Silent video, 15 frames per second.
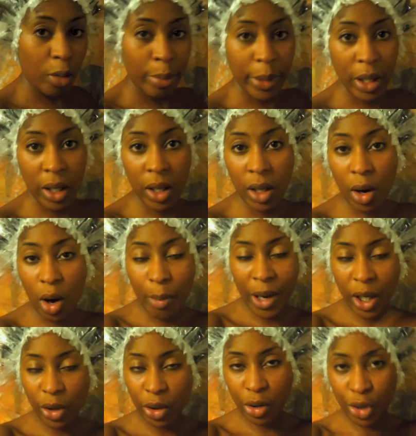be, all
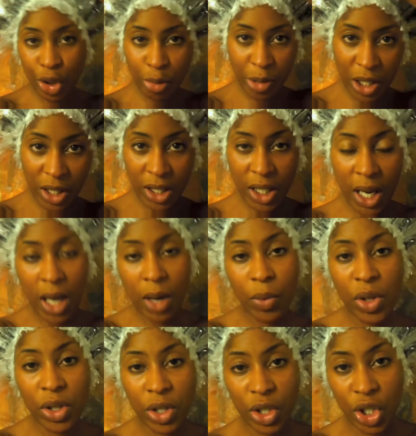my curls should be contained
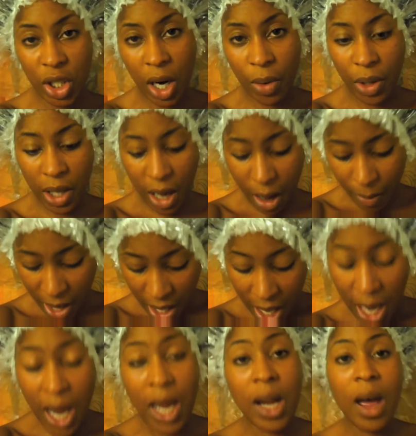within the shower cap.
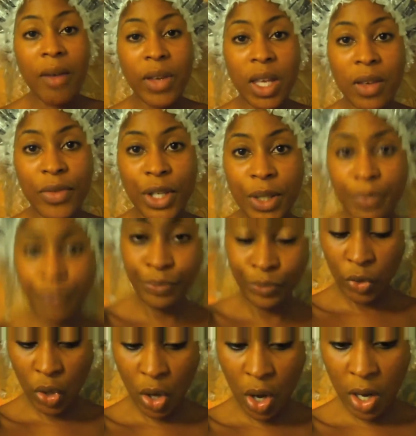And I've even
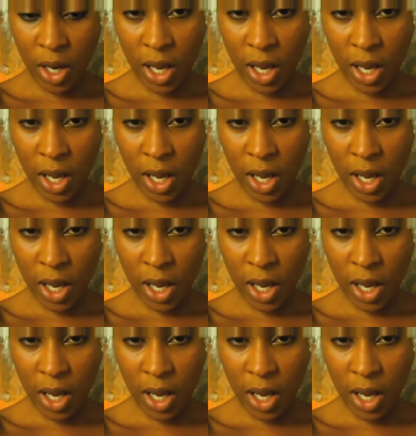gone